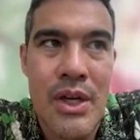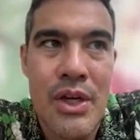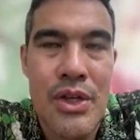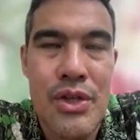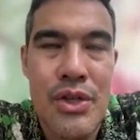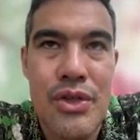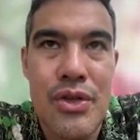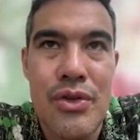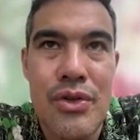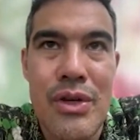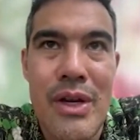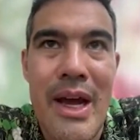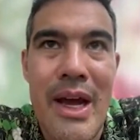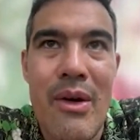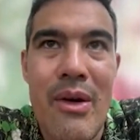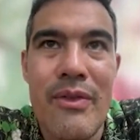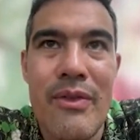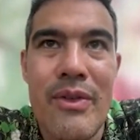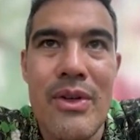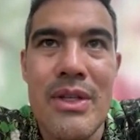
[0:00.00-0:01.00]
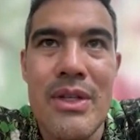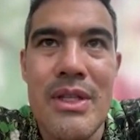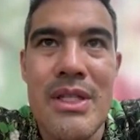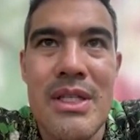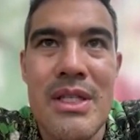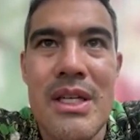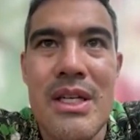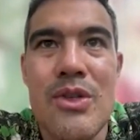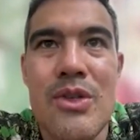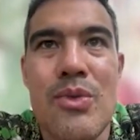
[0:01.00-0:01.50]
So now I've gotten to this
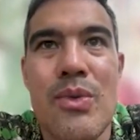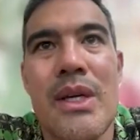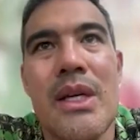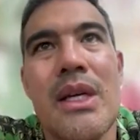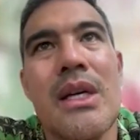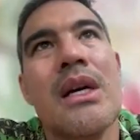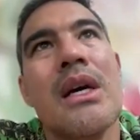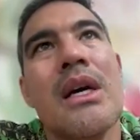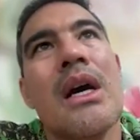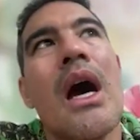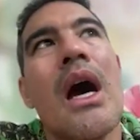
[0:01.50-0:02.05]
stage where